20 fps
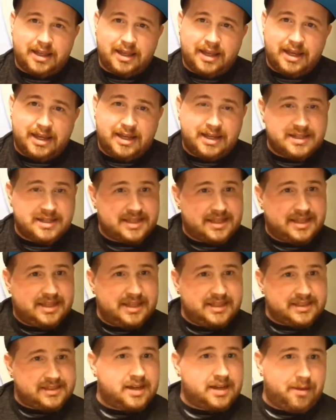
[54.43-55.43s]
it is
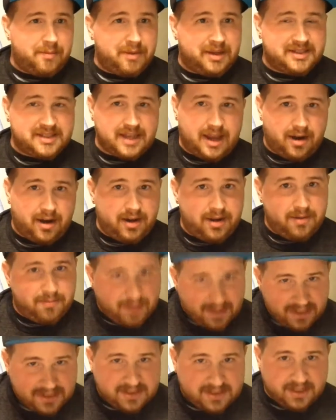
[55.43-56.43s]
this coming Saturday,
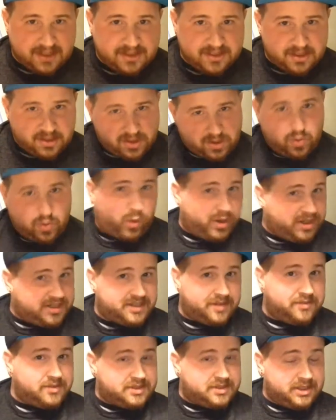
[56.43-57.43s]
May 6th,
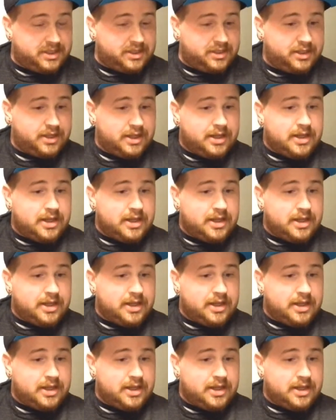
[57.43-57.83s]
2017.